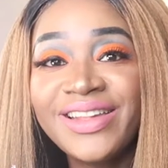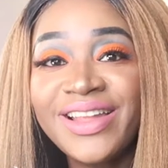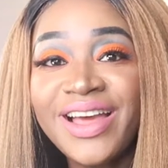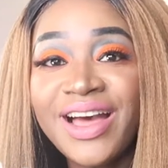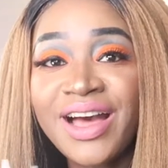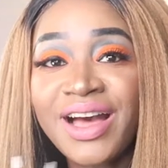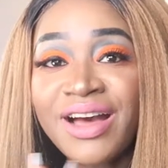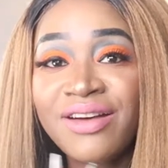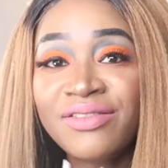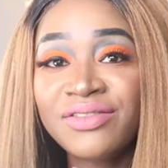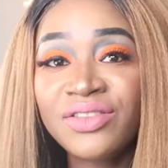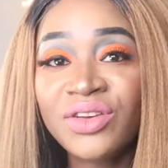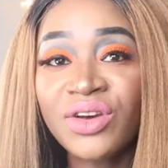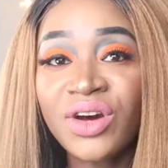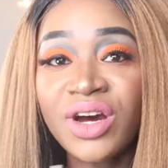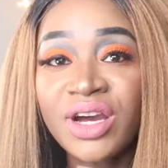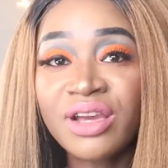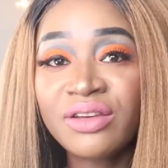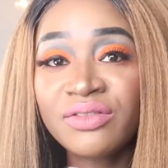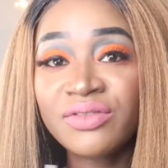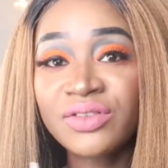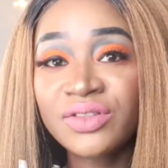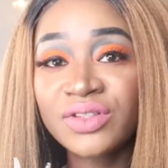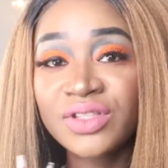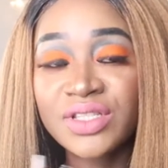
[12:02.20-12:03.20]
I have the
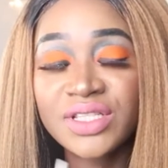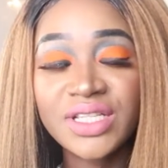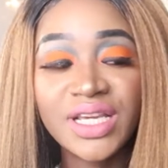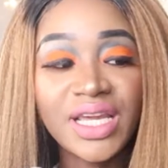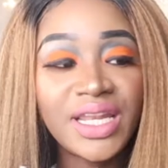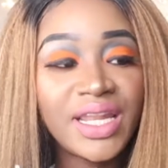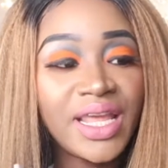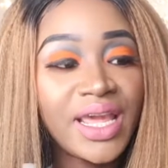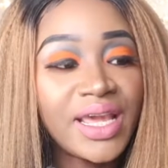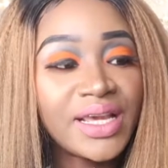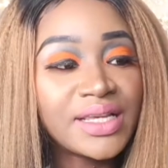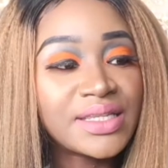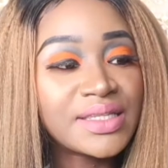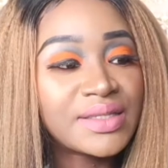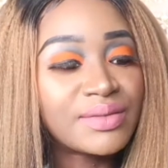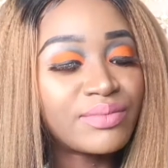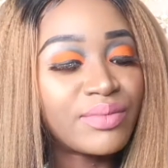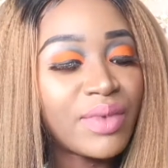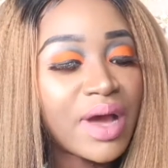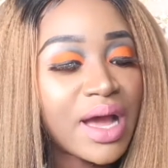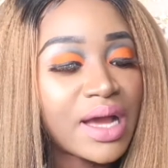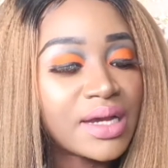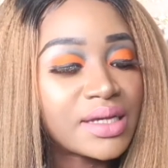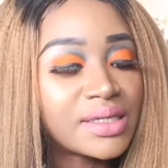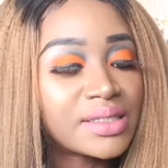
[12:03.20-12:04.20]
iPhone XS
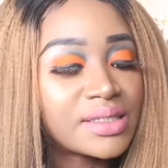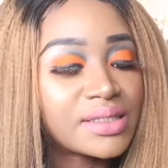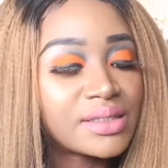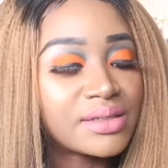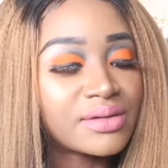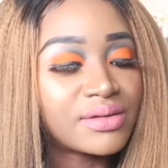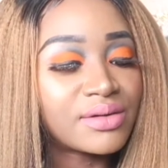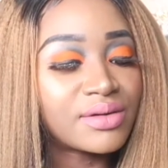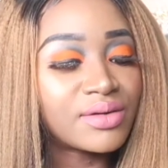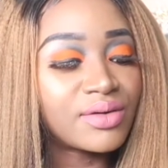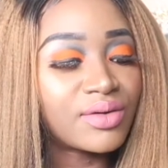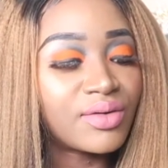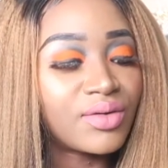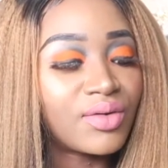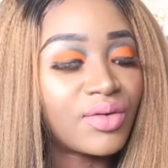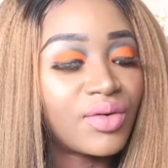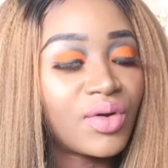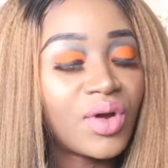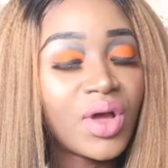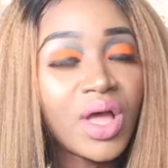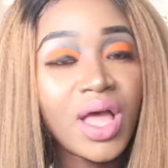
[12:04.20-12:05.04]
Max, so